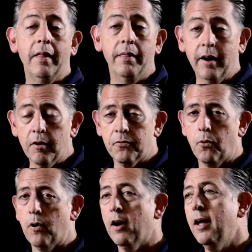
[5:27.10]
And
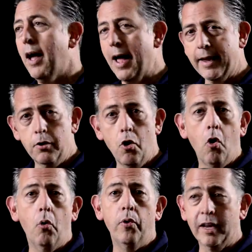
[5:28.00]
therefore, I
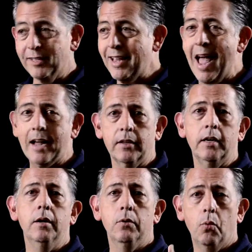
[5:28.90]
know
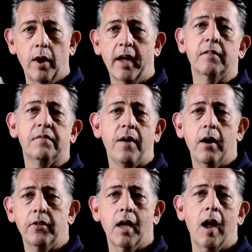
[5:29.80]
exactly when I can
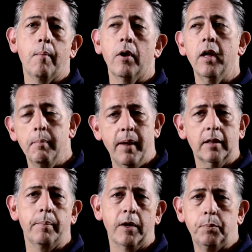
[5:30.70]
fire the camera and
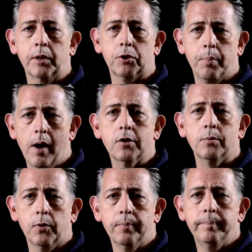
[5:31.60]
make the best picture
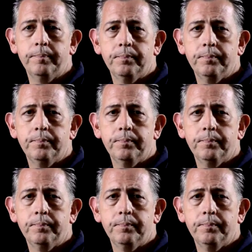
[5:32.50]
possible.